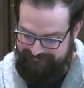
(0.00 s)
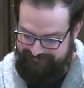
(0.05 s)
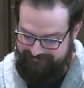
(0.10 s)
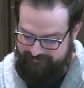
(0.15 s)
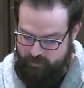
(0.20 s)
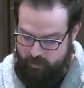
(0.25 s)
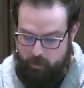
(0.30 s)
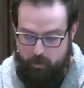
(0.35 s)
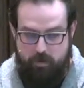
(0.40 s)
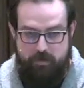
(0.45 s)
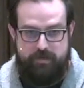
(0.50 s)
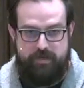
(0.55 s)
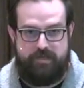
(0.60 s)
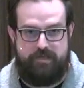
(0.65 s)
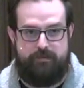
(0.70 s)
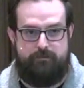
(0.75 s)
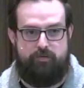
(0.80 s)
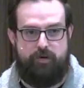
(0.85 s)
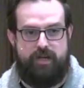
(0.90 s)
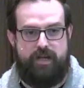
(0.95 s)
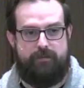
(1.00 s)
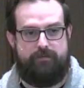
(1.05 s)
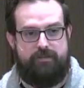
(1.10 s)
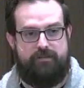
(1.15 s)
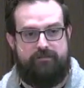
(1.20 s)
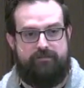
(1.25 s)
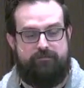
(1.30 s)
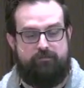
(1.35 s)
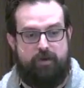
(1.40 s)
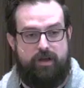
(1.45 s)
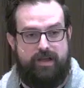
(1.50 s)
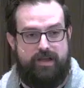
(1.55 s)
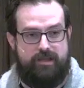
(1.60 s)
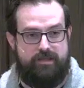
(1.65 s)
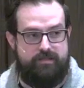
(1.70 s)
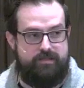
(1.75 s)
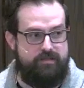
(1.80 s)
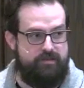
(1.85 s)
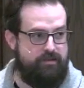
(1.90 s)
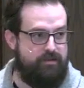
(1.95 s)
Or does it bring up the
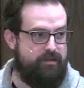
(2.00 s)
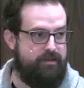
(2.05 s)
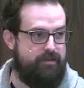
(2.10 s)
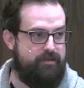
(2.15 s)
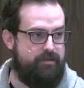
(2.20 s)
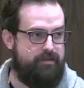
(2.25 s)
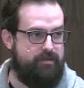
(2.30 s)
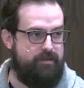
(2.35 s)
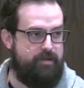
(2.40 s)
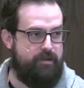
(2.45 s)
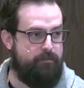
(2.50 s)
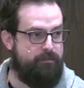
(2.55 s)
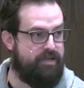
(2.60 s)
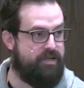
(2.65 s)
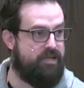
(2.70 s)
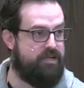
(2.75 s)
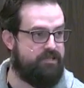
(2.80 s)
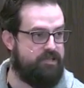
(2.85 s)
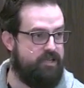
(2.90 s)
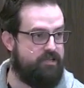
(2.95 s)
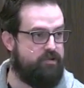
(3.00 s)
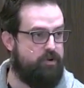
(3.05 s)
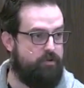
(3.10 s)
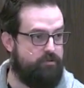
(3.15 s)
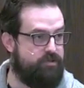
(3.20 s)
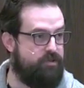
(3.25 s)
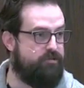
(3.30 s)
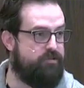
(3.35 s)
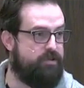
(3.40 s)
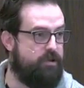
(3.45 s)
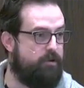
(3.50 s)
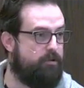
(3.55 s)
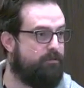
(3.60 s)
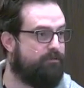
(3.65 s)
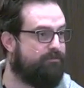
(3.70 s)
phrase, because I told you so?